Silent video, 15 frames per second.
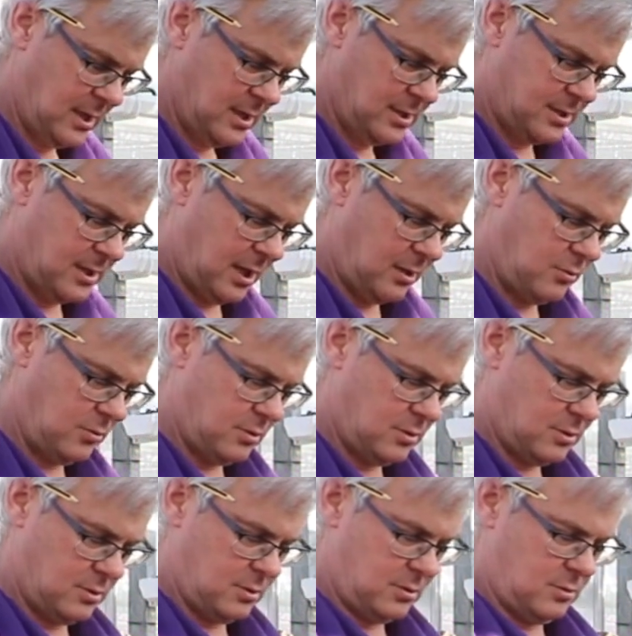So
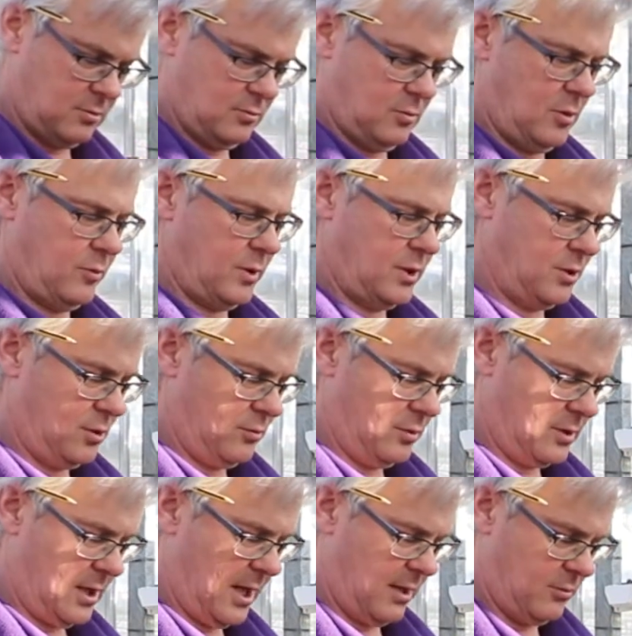what we can do
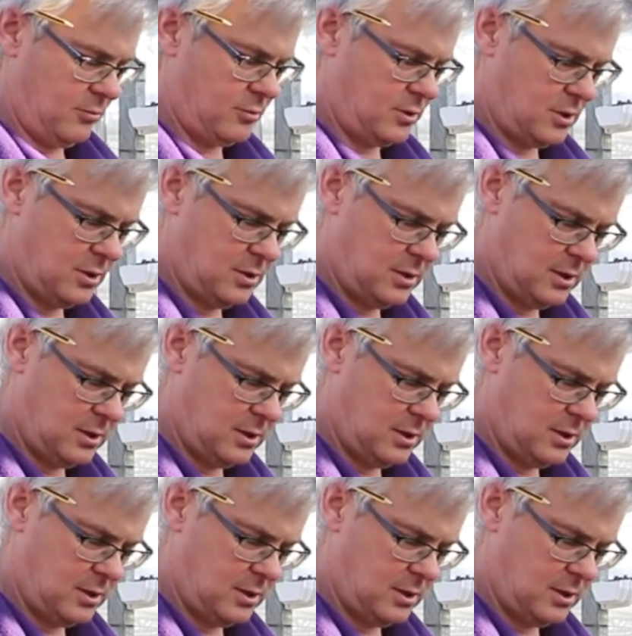with those